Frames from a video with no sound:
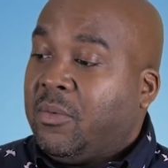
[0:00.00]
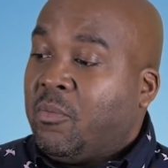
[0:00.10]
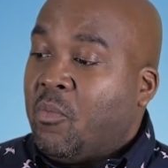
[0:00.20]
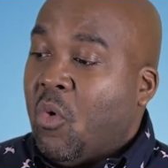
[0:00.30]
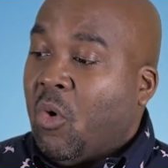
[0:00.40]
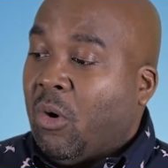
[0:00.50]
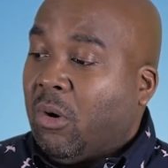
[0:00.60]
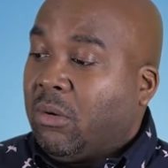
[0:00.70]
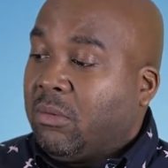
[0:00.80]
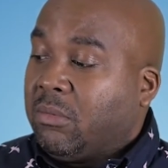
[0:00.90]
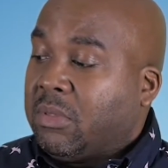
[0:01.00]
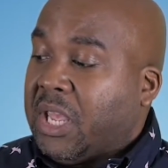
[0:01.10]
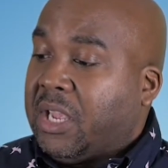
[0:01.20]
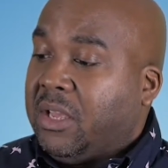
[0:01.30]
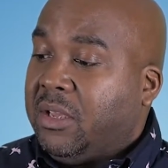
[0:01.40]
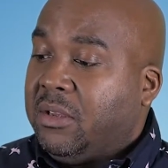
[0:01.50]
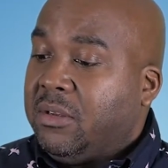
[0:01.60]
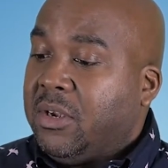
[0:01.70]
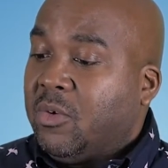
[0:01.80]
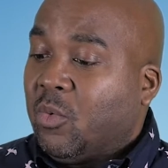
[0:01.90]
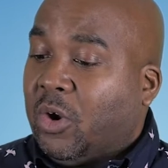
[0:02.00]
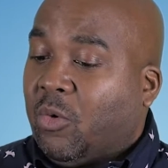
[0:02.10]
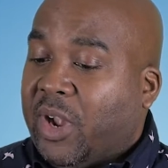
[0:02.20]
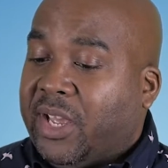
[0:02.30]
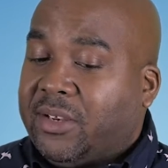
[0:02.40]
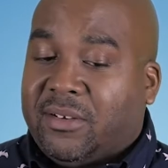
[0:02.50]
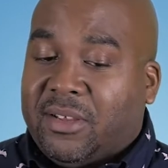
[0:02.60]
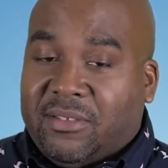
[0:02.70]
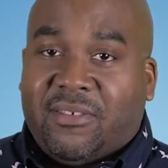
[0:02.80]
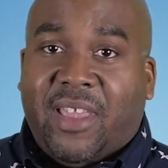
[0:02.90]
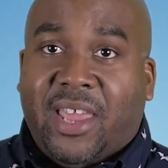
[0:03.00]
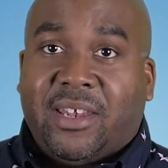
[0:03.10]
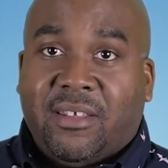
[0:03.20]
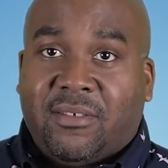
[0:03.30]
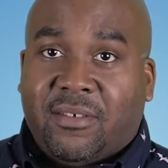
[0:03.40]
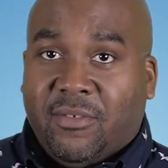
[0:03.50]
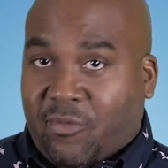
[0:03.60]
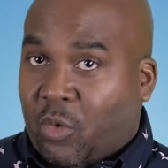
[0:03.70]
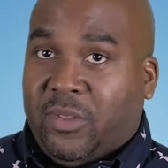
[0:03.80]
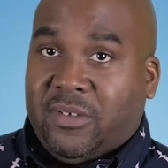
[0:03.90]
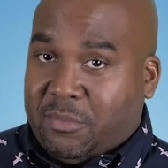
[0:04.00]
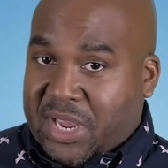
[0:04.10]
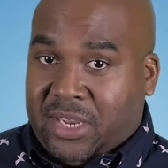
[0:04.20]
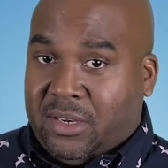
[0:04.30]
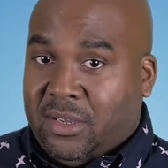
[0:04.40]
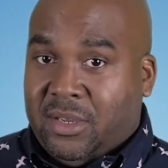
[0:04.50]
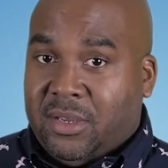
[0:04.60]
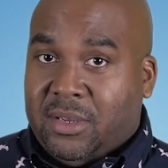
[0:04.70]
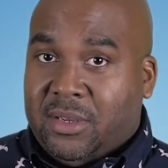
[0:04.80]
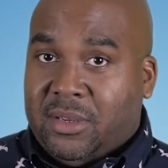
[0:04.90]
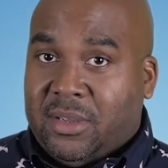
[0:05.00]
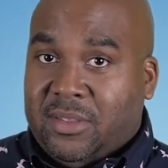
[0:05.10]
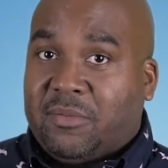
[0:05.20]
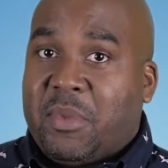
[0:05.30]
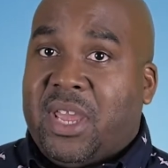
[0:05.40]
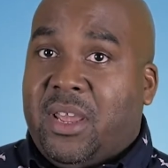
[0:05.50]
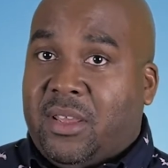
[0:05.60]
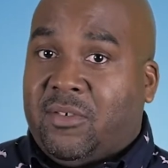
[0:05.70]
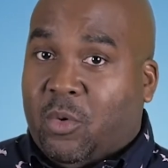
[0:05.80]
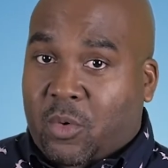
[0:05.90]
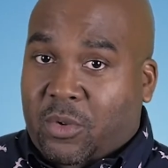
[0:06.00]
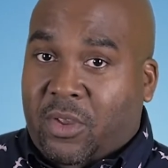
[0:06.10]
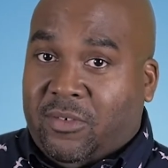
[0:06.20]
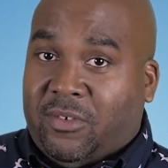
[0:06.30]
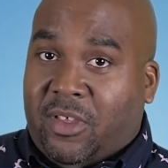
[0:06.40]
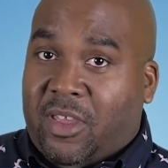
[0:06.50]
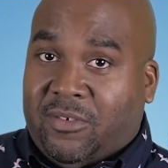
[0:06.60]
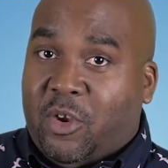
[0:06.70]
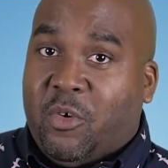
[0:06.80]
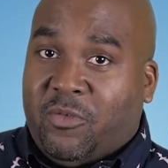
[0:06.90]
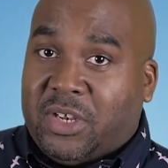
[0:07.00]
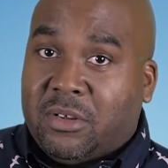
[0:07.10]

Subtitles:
more like regret and sadness for this man. This man has COVID.